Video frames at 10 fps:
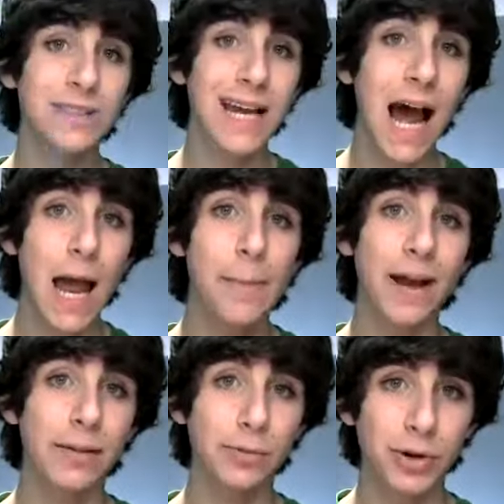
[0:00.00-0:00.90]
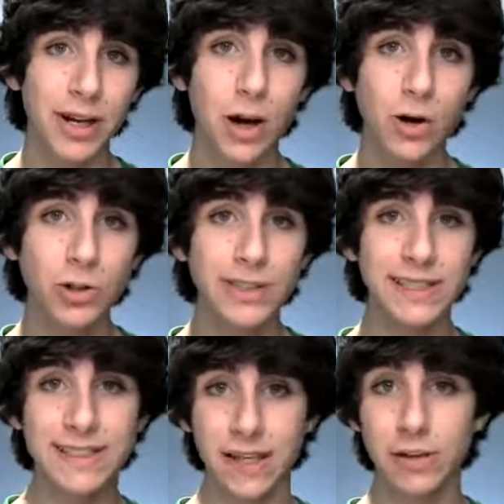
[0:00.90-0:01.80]
as the iPad 3 goes,
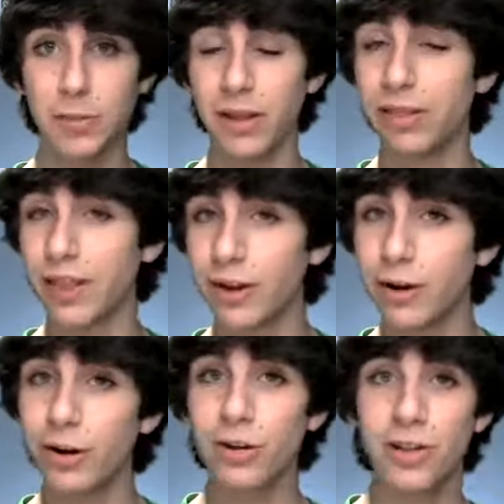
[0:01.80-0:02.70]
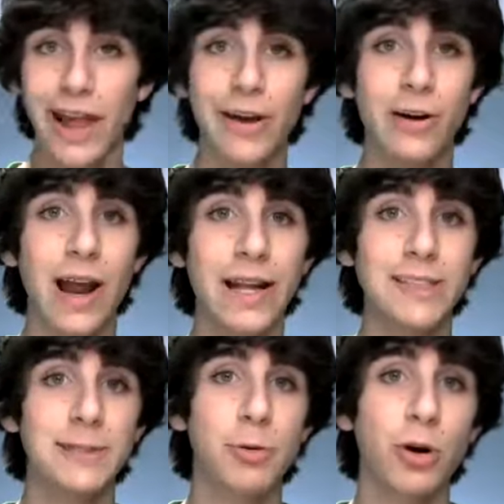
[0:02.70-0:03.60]
it's said to be thinner, lighter,
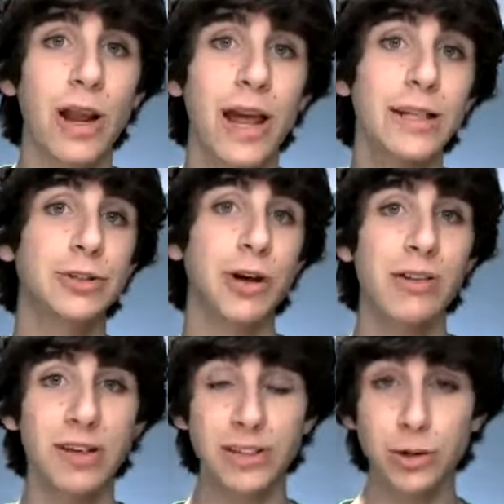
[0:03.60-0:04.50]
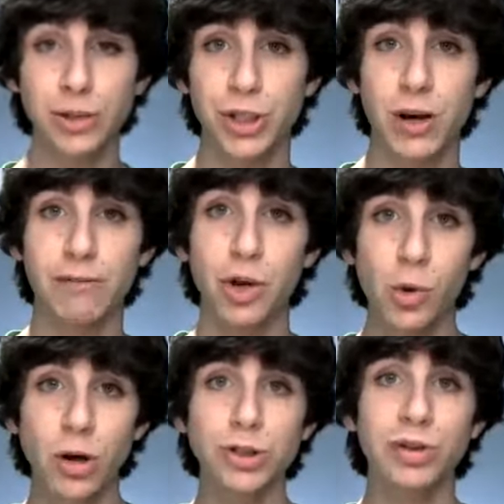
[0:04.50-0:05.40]
and sport a screen resolution of
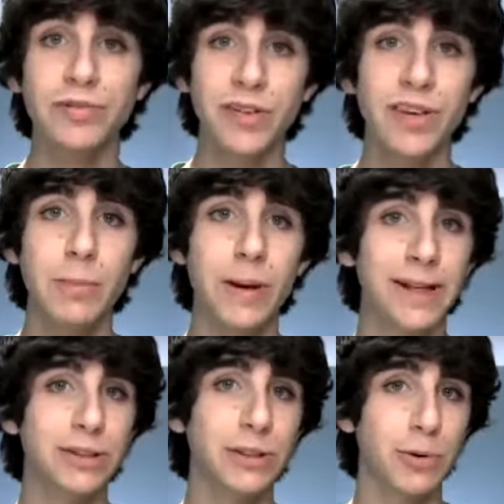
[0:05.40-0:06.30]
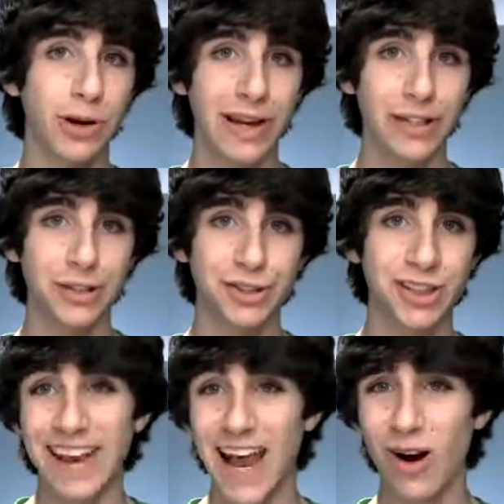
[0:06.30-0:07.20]
250 pixels per
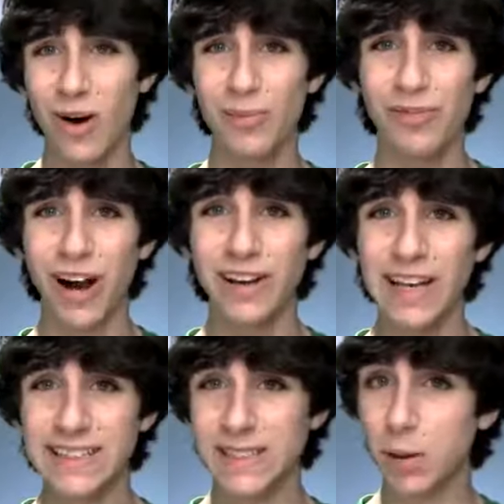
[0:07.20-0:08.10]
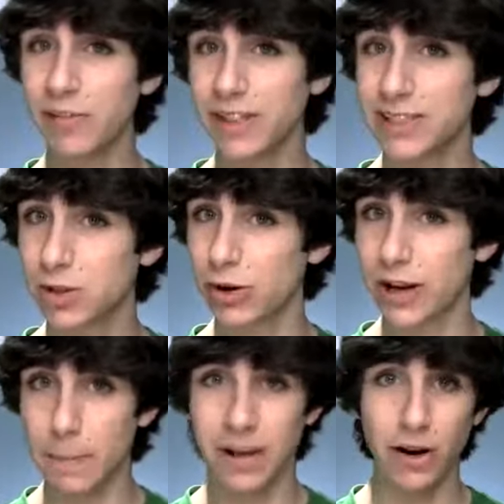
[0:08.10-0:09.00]
inch. Now, I'm finding some of this
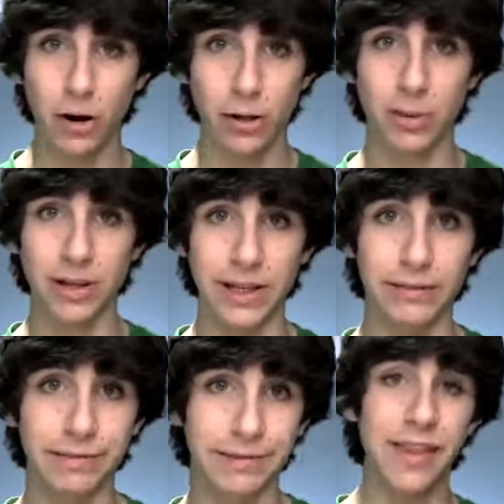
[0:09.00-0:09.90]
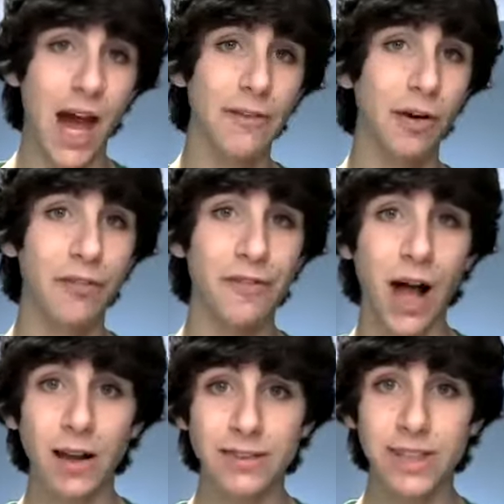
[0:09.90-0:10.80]
story a bit hard to believe. The iPhone
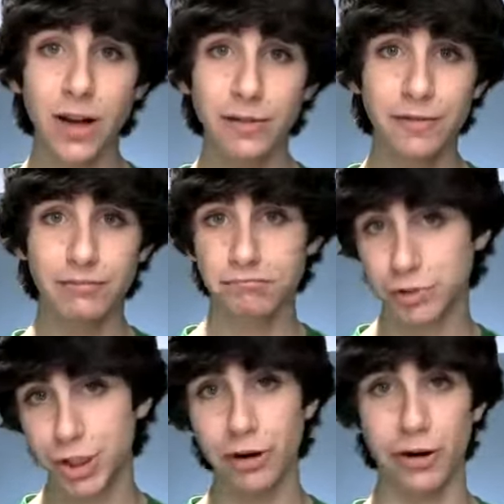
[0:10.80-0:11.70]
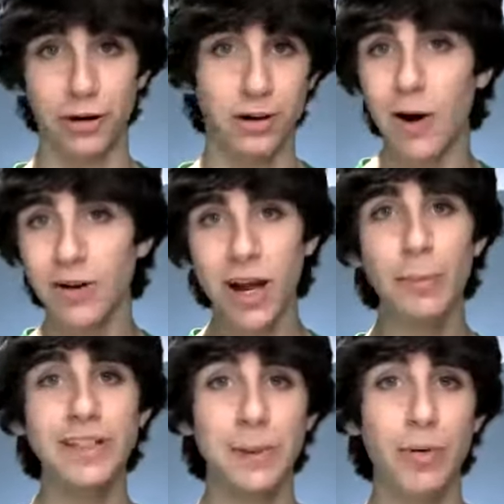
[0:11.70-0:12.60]
5 stuff? Sure. I would
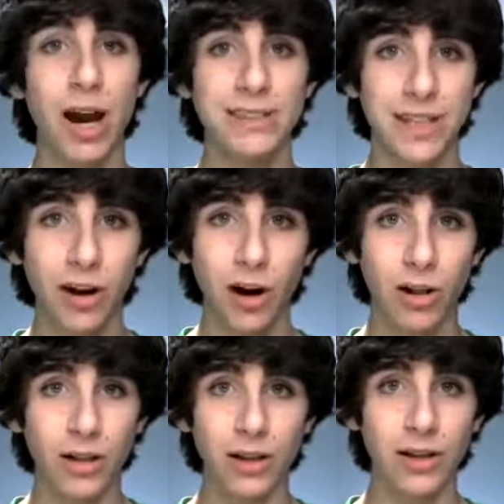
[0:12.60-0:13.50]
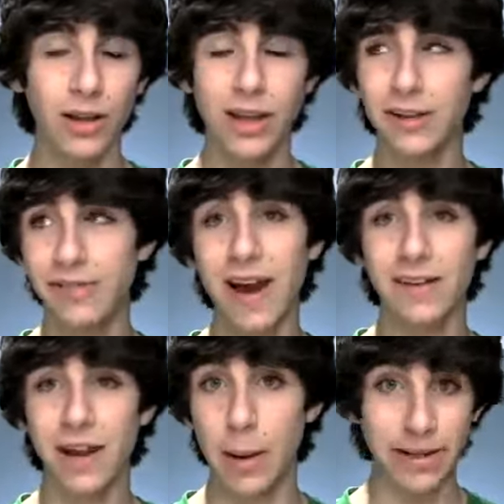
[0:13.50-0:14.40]
not be surprised at all. In
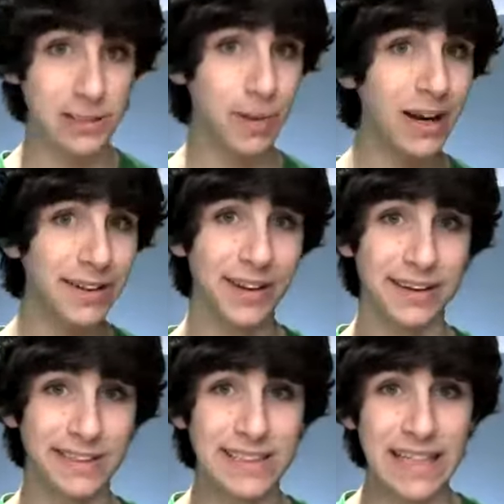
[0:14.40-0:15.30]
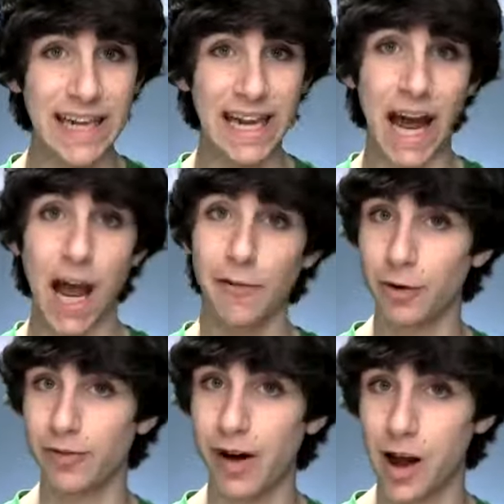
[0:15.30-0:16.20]
fact, I'm expecting to see an
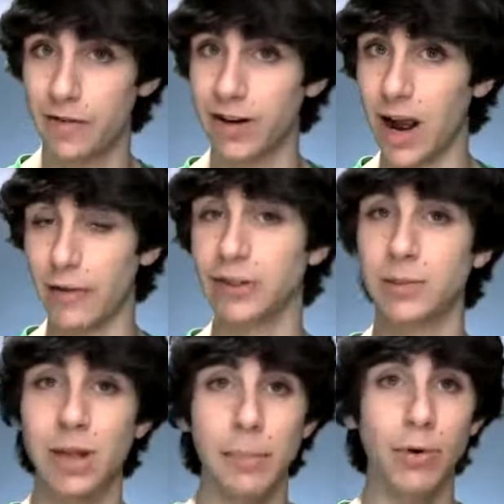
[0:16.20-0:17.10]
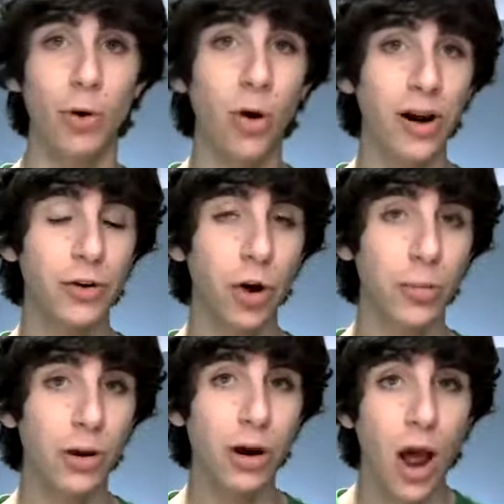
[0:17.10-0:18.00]
iPhone 5 in either September or
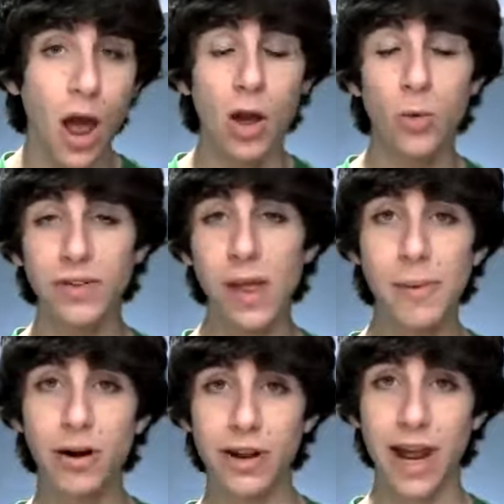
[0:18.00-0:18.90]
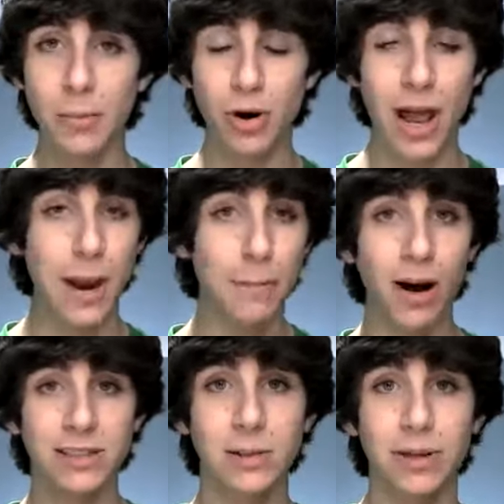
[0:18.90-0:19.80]
October with a better camera and
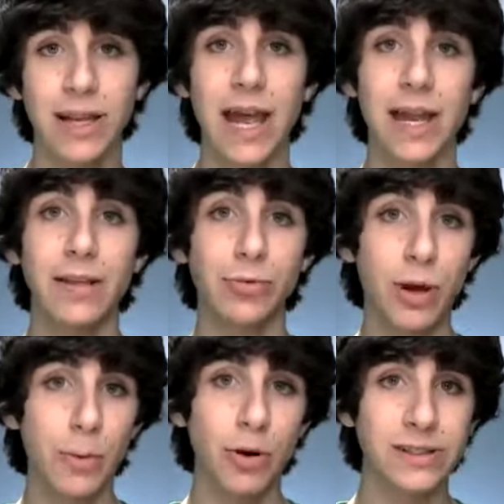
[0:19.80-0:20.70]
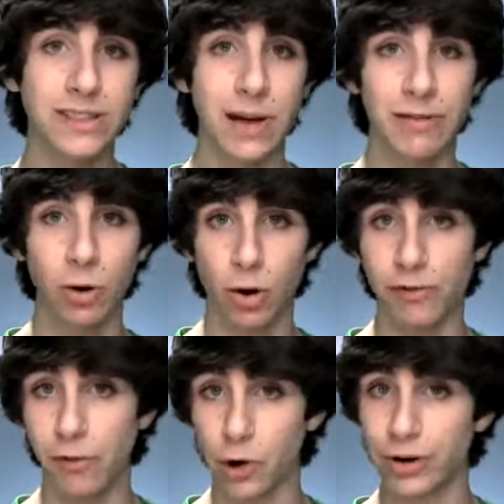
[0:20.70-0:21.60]
possibly a 3.7 or
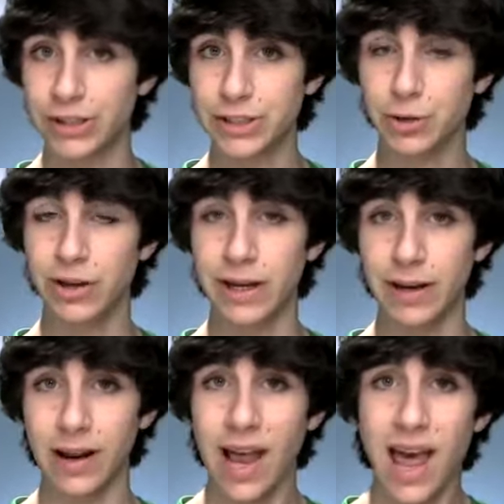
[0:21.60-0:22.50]
4-inch screen.